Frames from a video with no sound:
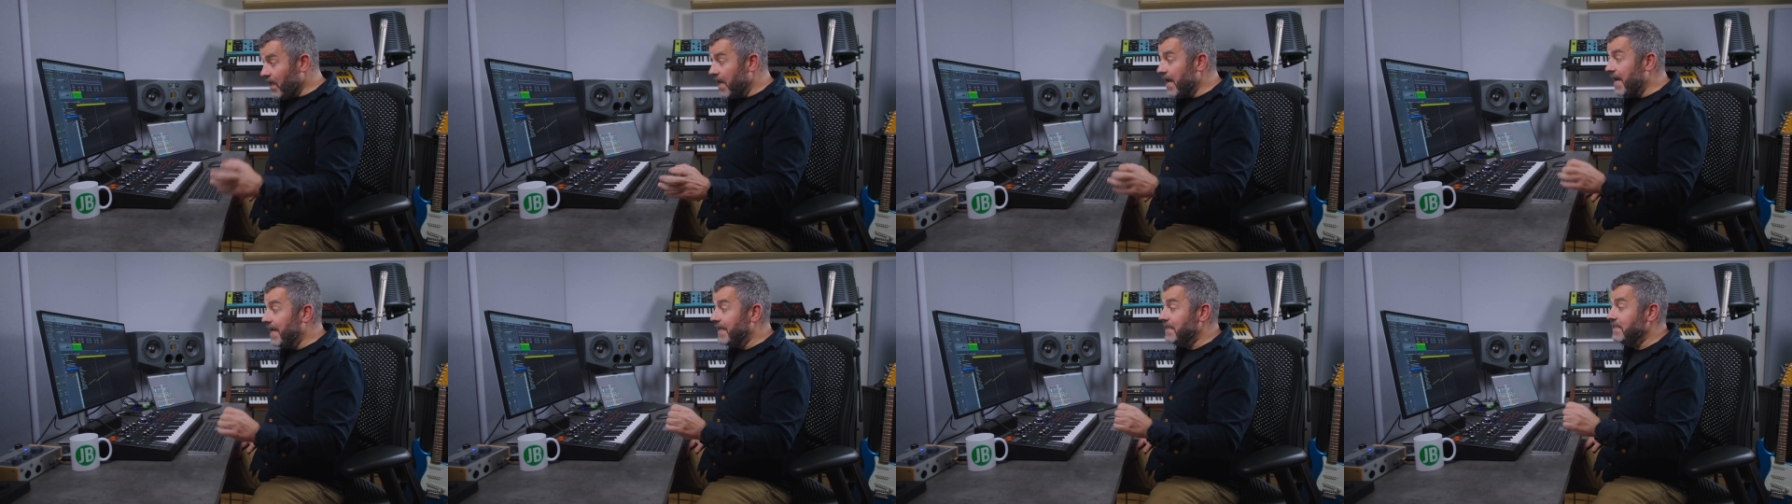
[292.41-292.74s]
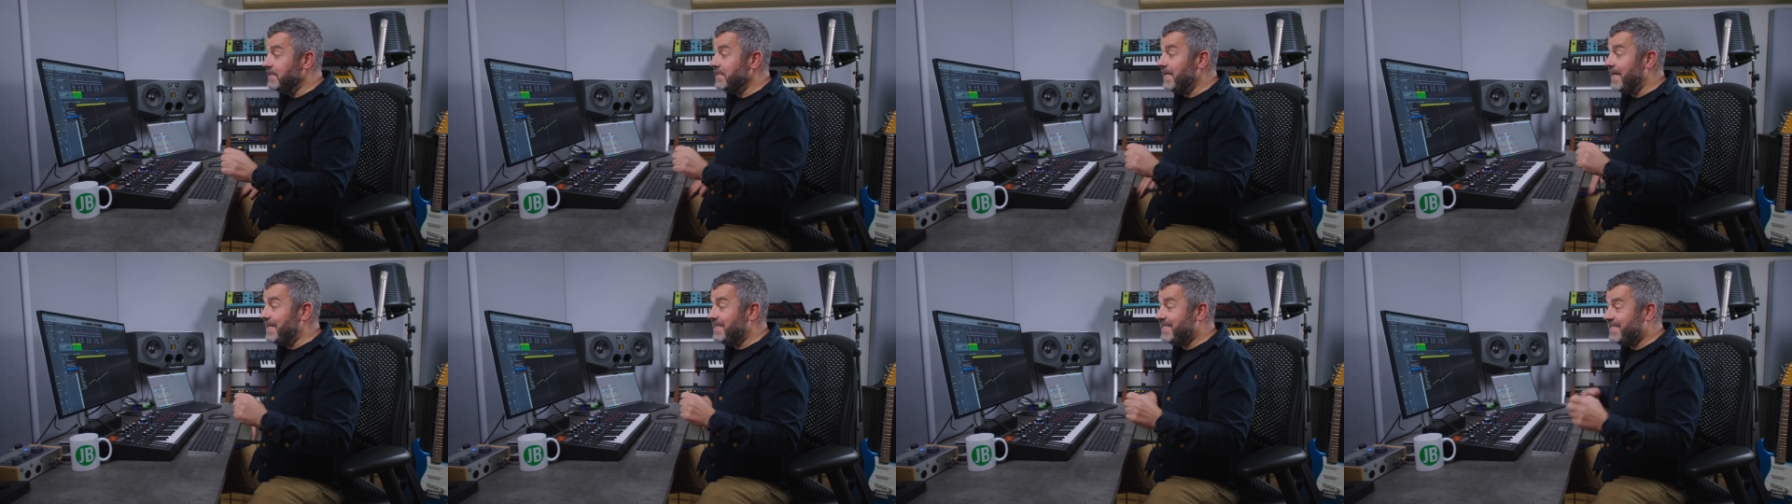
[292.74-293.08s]

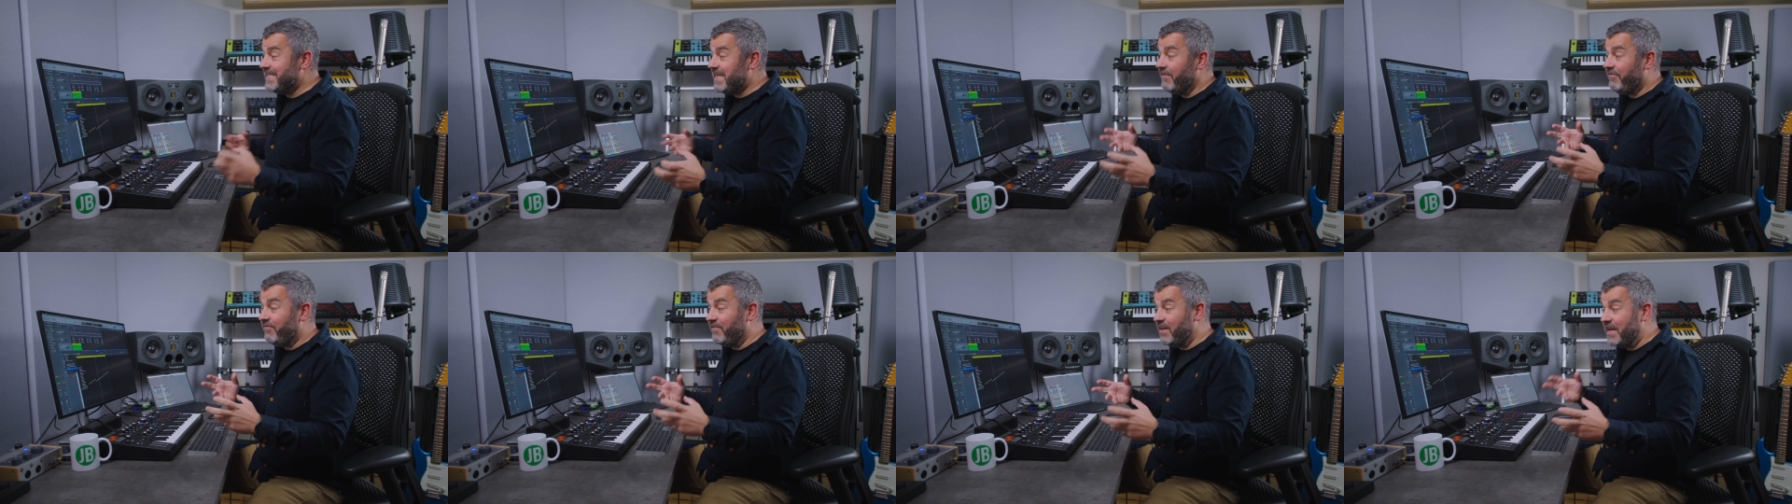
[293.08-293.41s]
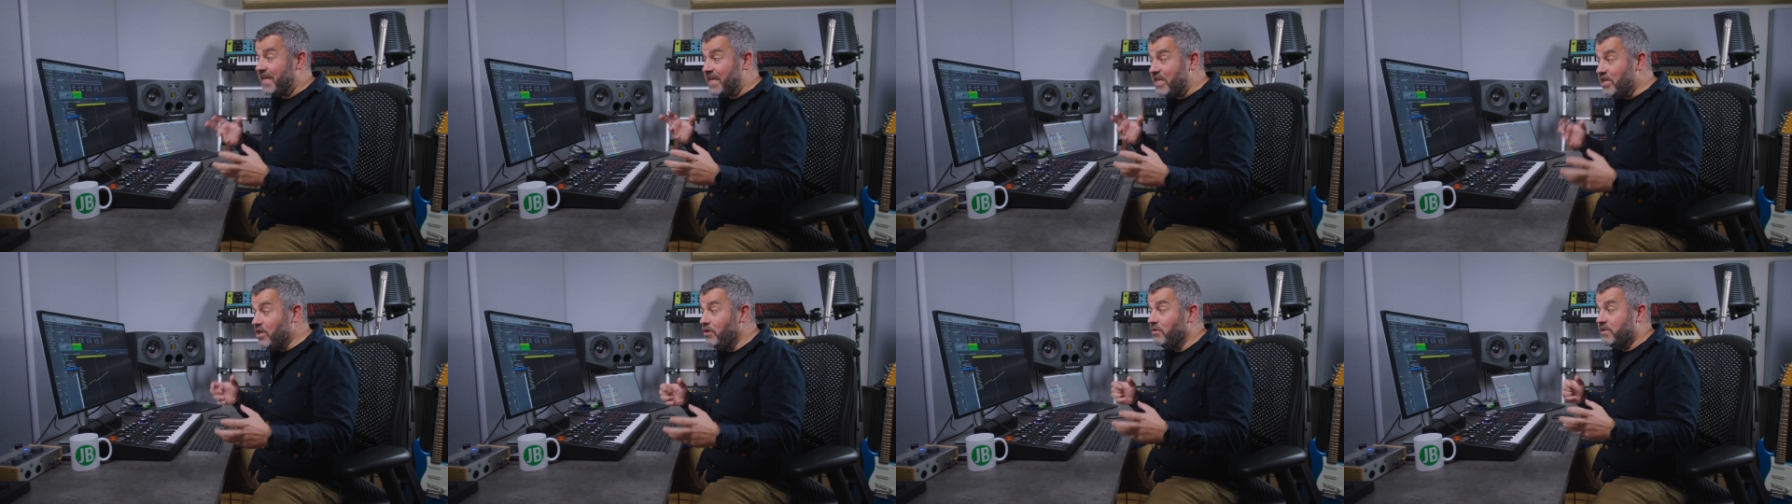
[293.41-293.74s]
and it's
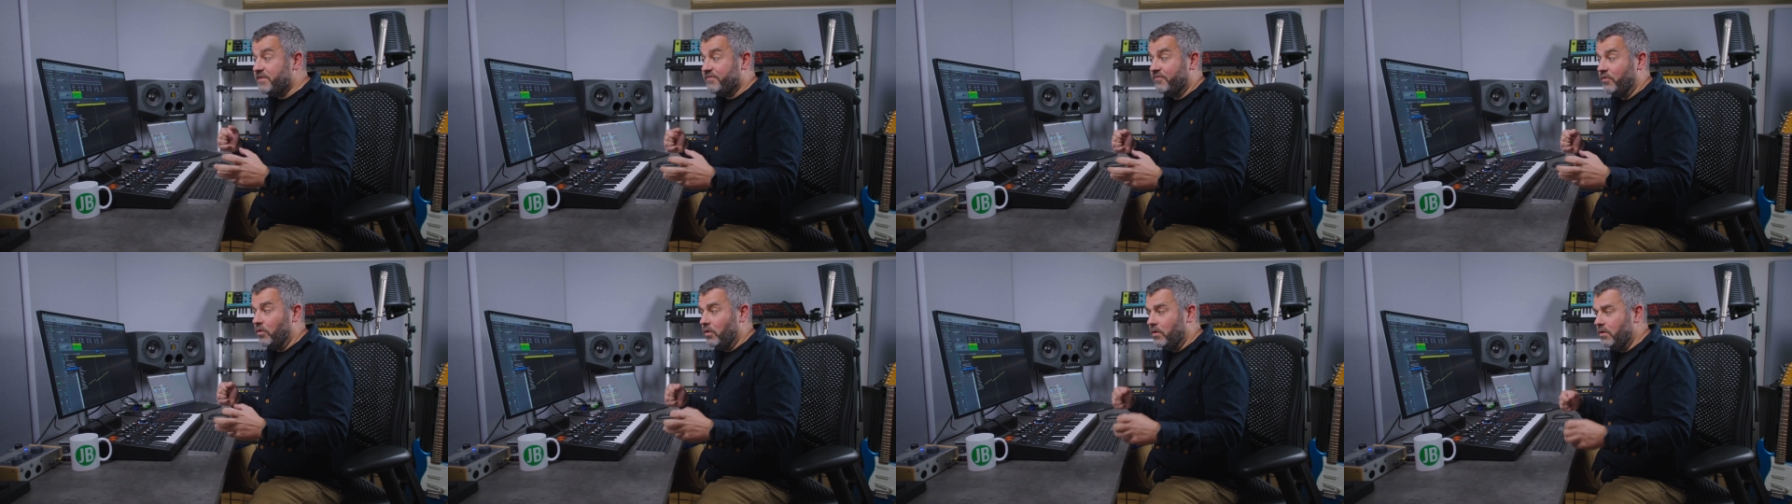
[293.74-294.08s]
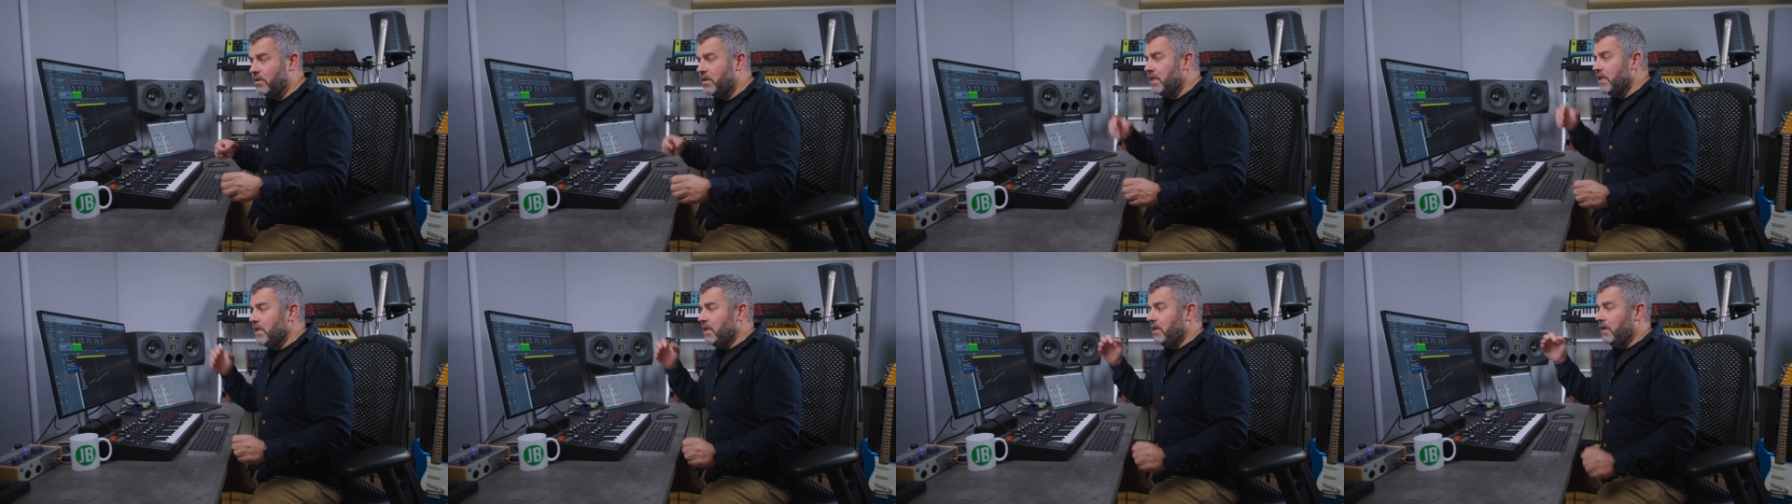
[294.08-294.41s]
definitely useful.